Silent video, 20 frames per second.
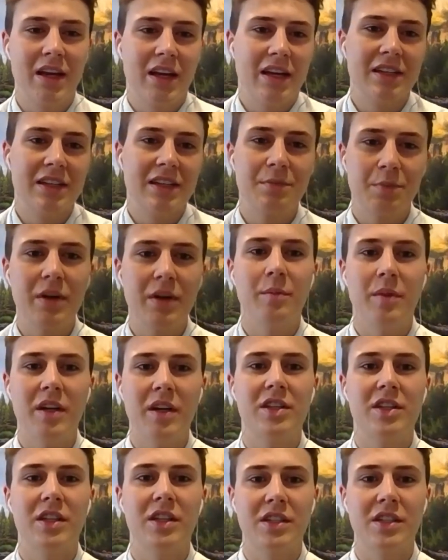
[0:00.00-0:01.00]
it's pretty
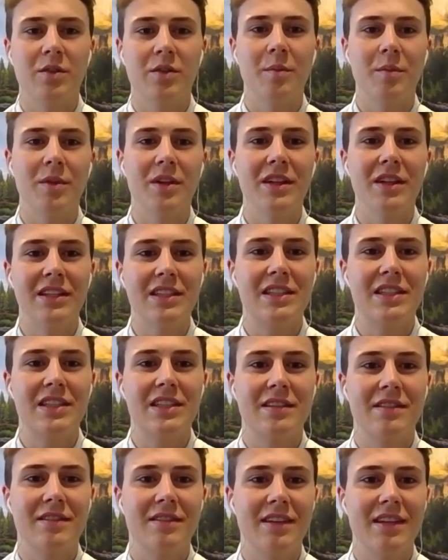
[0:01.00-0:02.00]
much as normal
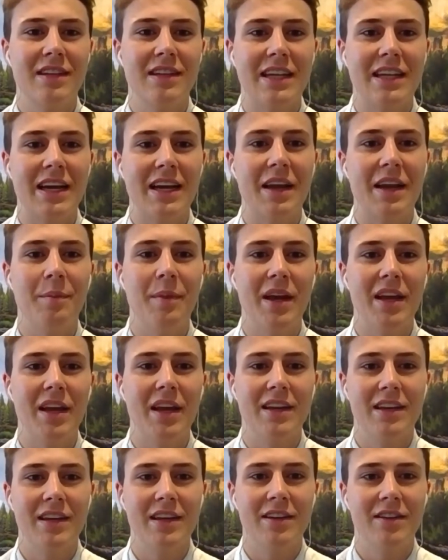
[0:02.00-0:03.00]
as I can make
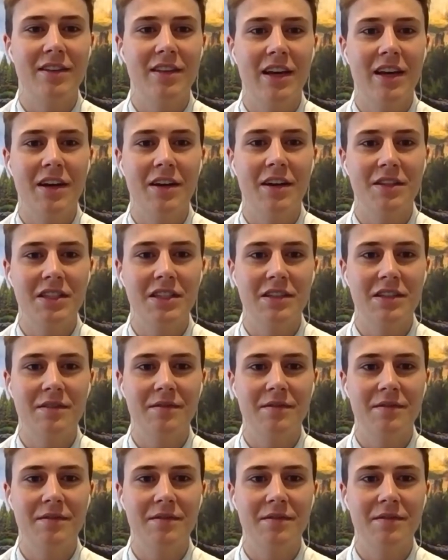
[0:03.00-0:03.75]
it here in the house.